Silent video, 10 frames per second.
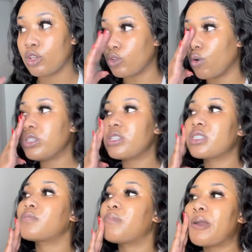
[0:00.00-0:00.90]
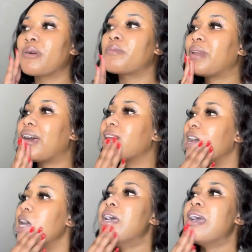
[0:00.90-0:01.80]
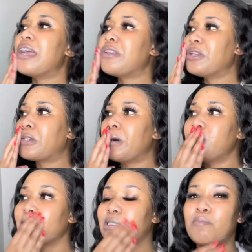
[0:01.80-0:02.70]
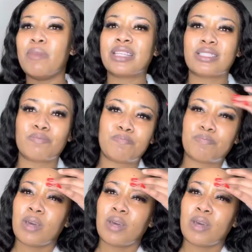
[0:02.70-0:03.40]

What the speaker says: You don't just play with blood, and you don't just mix